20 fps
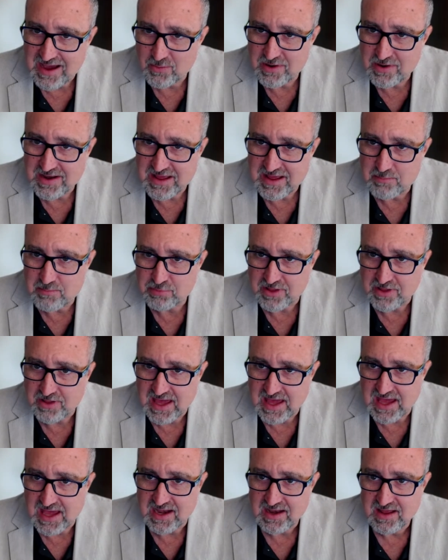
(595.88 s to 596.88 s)
That would
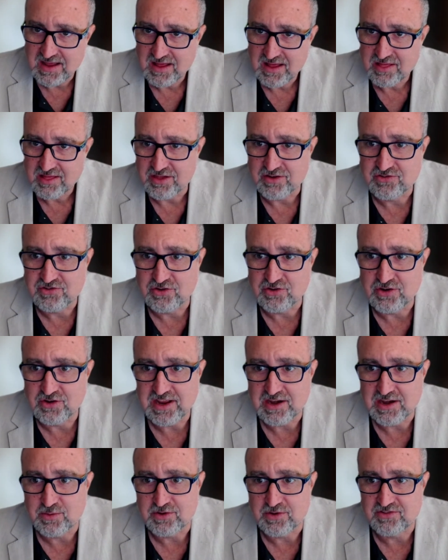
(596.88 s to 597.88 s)
implicate the
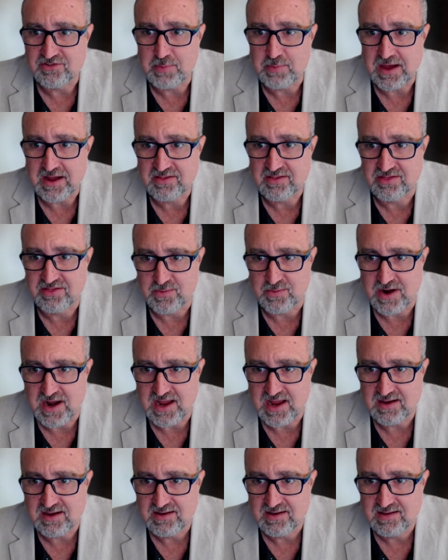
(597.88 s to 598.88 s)
duty to respect the
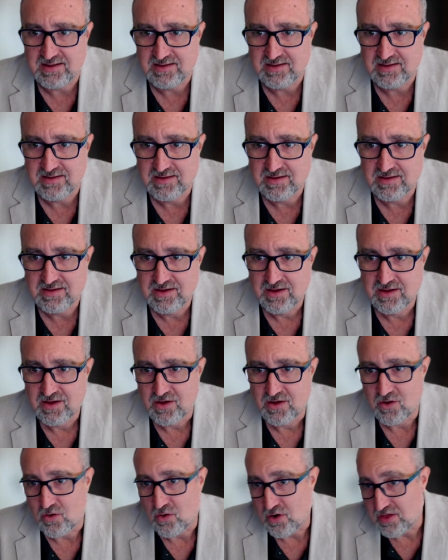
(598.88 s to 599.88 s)
right,
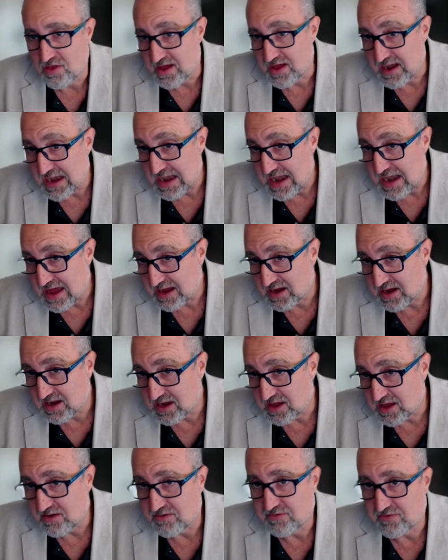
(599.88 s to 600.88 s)
or the
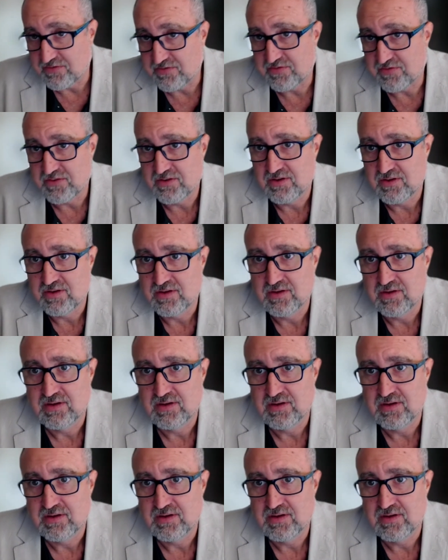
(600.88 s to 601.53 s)
negative